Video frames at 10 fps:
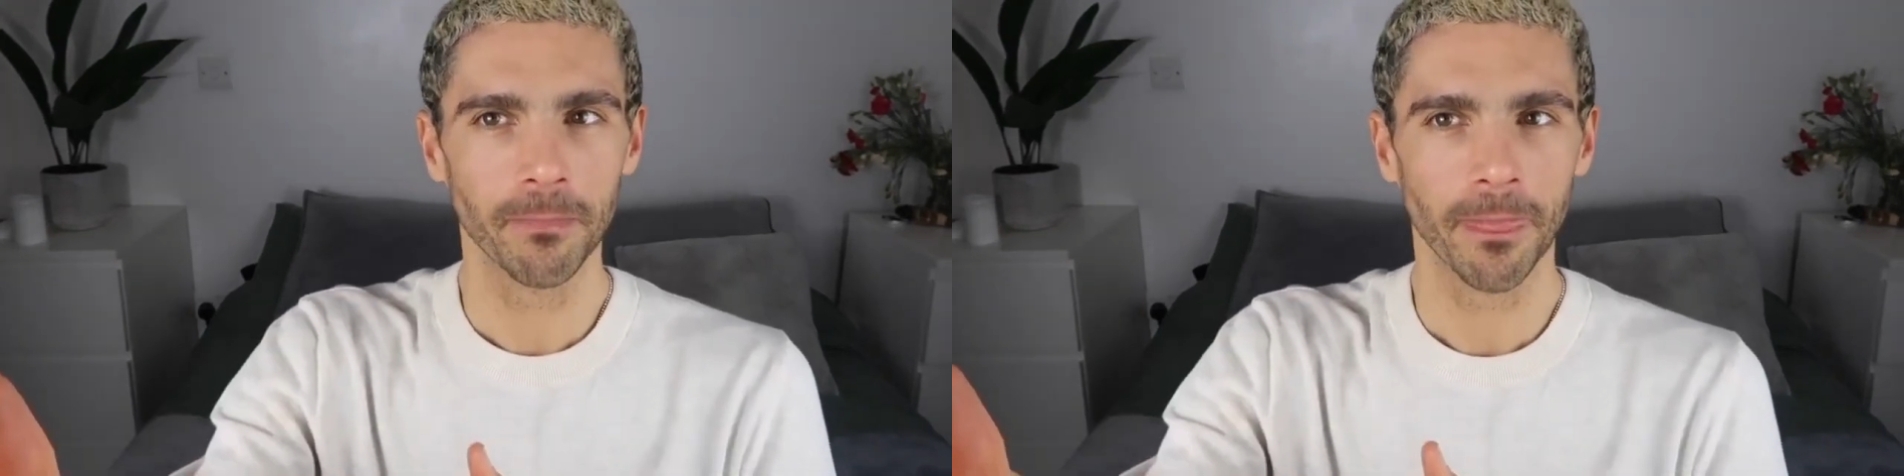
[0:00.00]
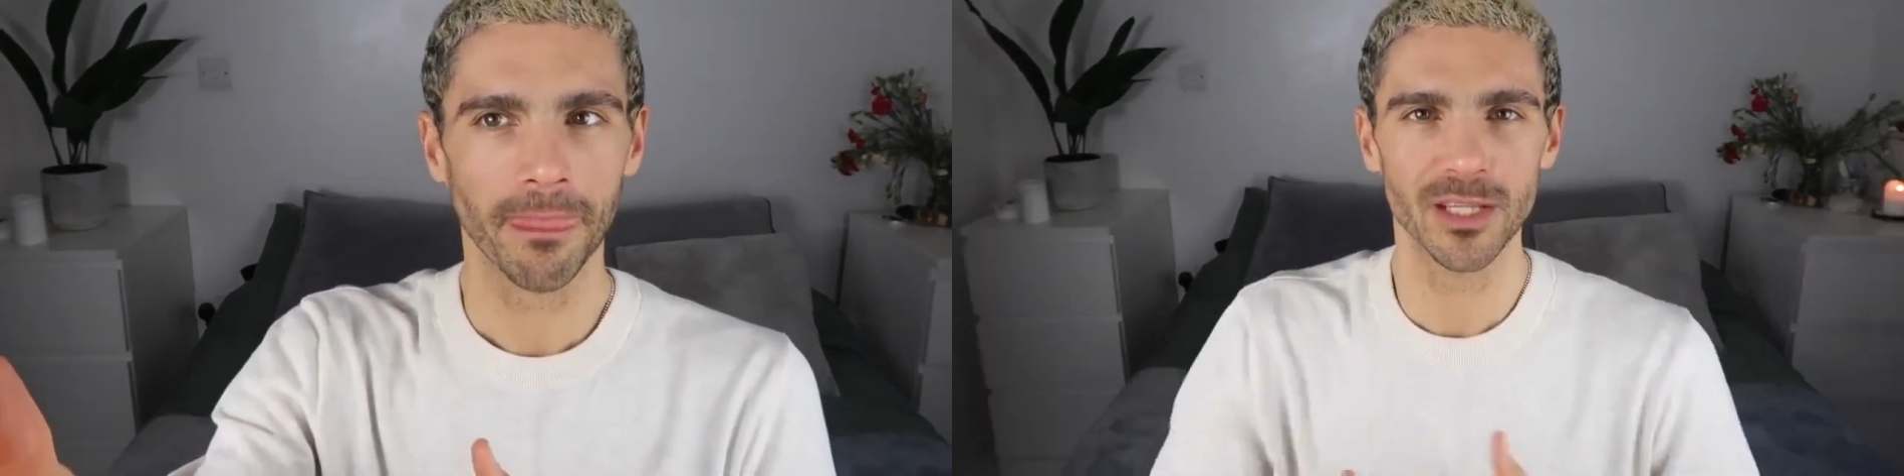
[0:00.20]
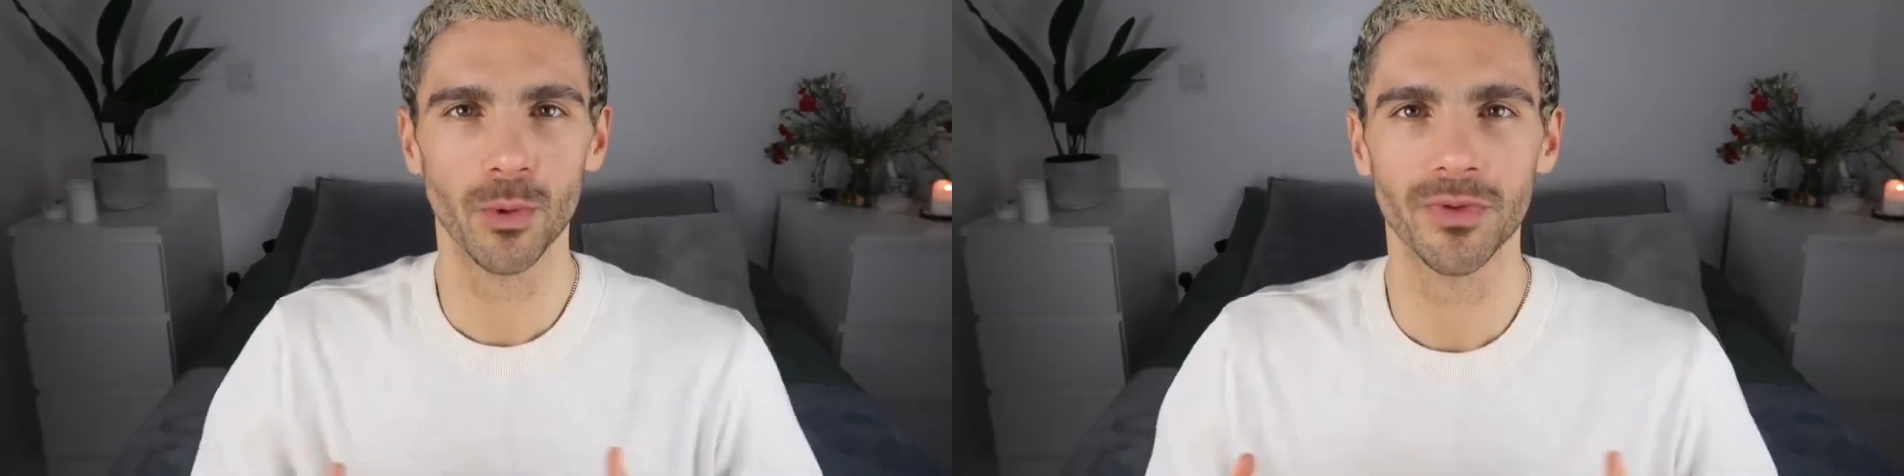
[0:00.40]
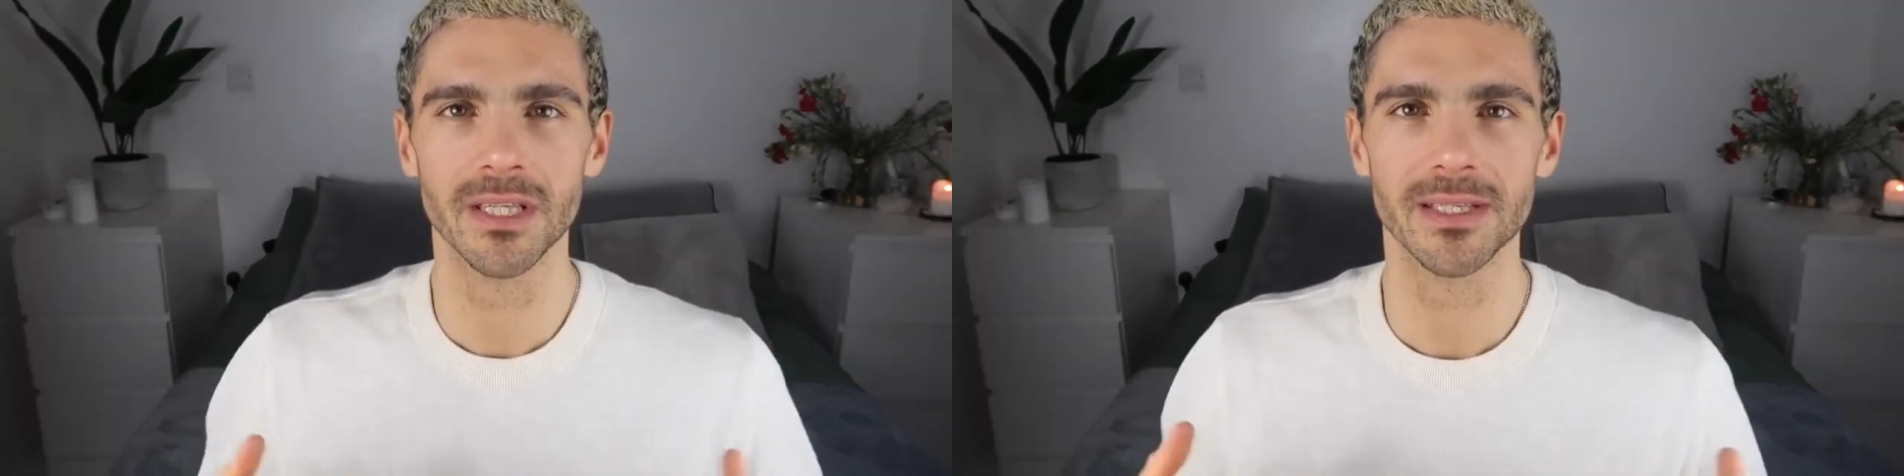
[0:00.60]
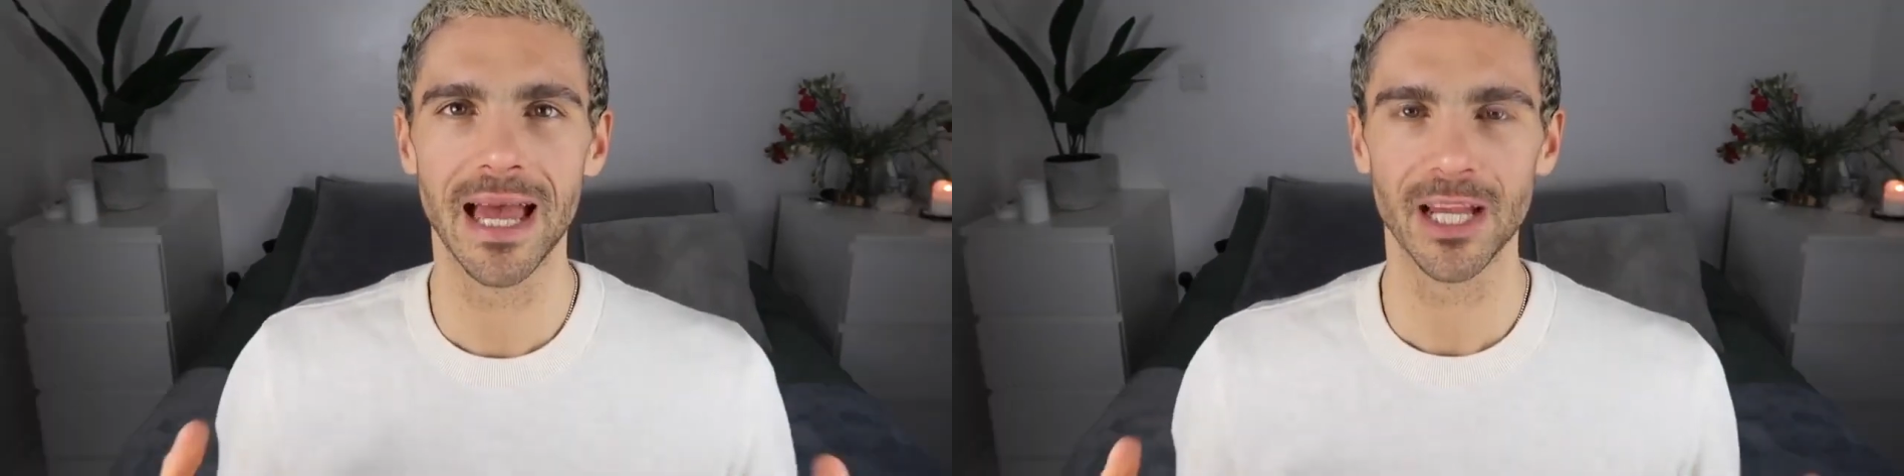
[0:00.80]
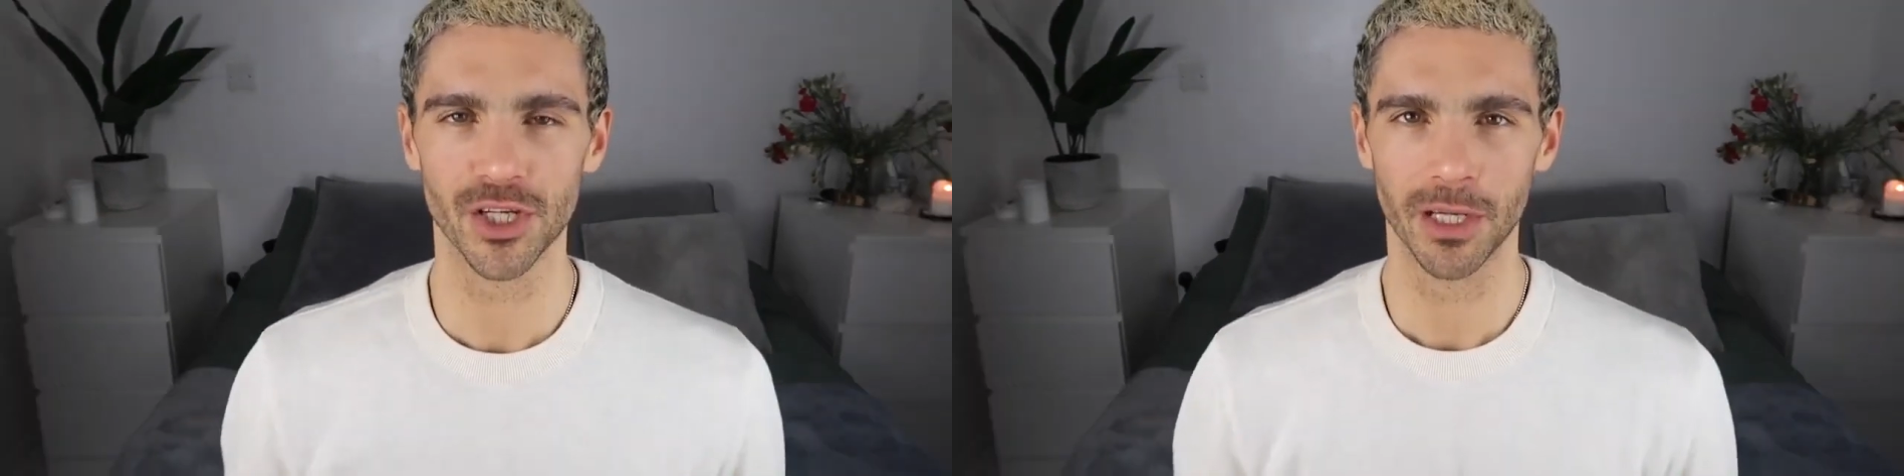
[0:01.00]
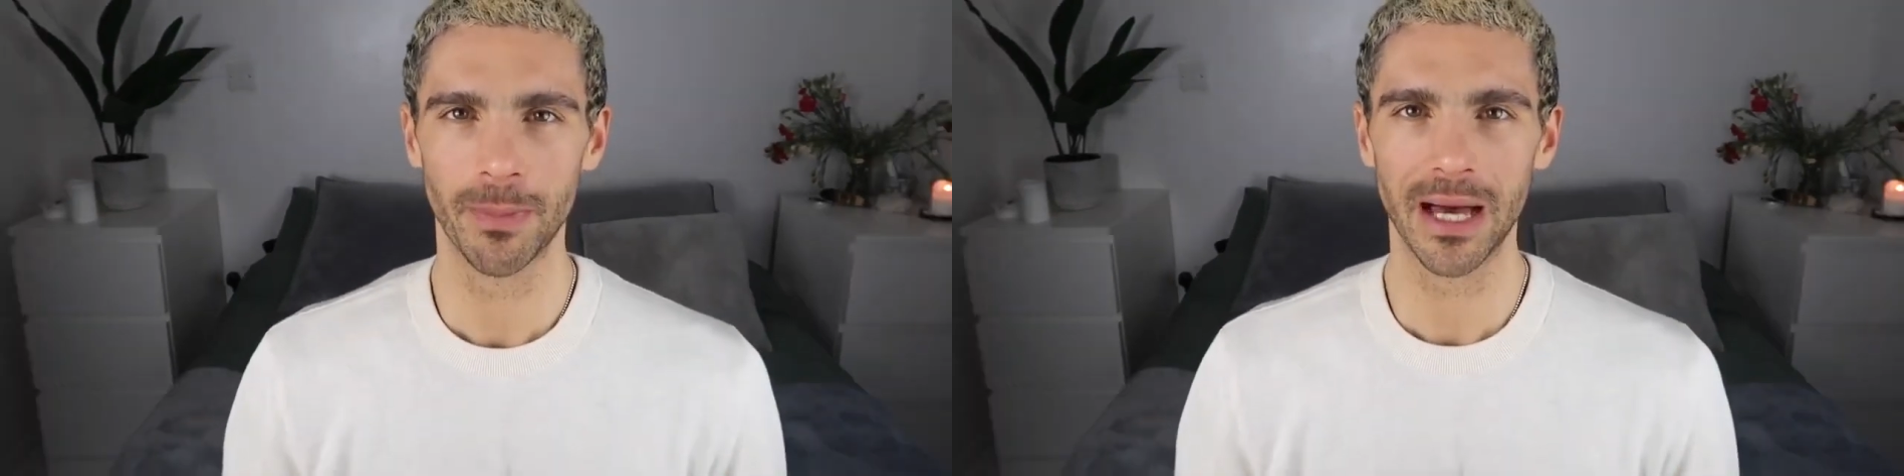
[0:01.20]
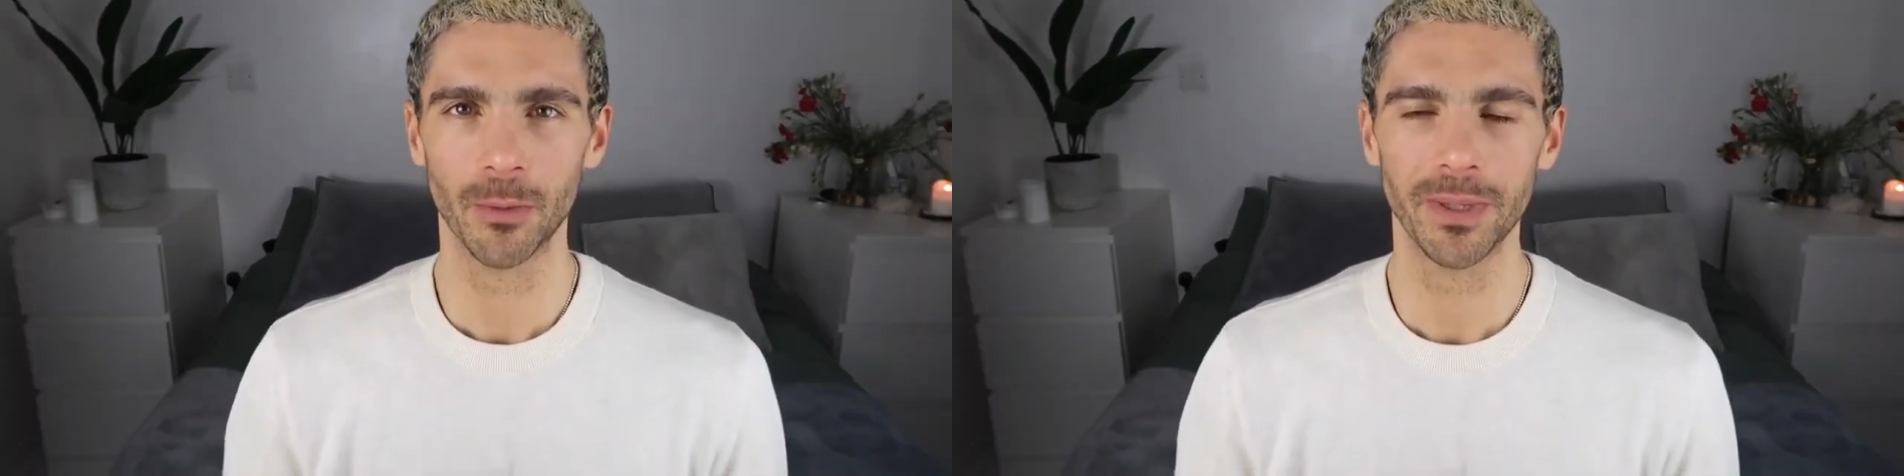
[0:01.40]
realize what this is actually
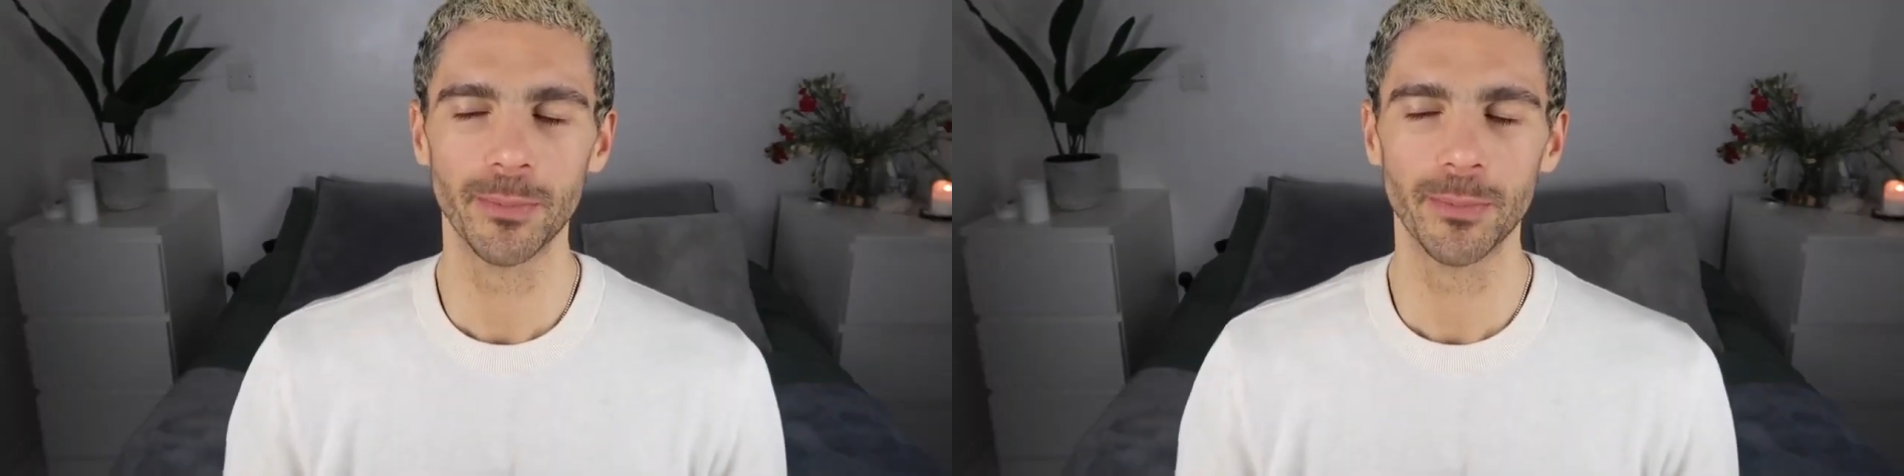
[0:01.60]
about,